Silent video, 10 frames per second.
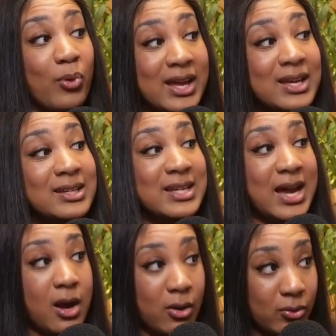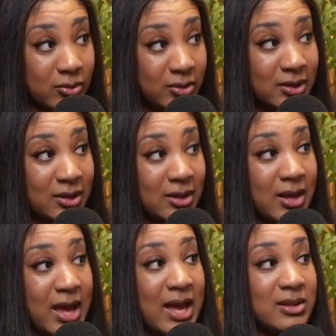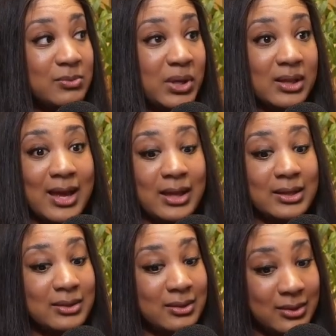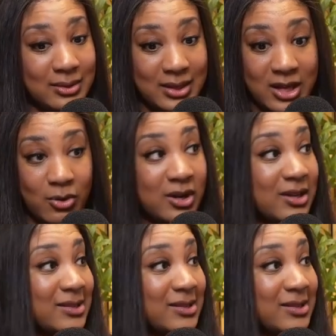That breaking down and being like, here it is.